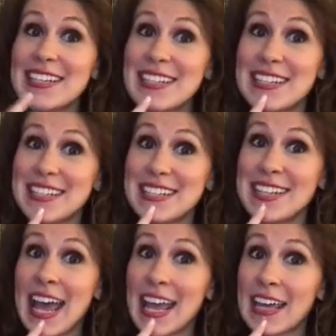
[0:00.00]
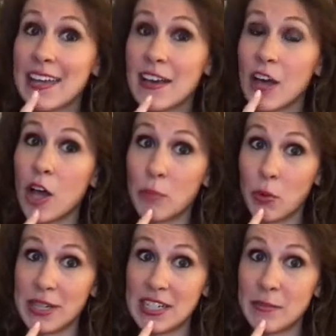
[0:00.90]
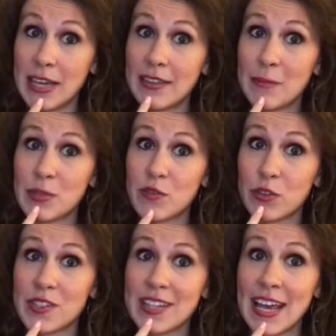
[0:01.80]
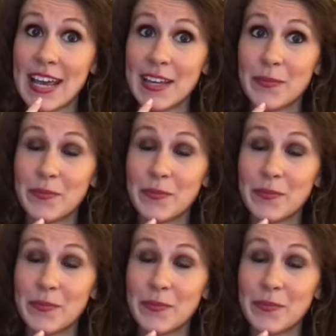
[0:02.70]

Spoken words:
To say, I'll point to my lips for say.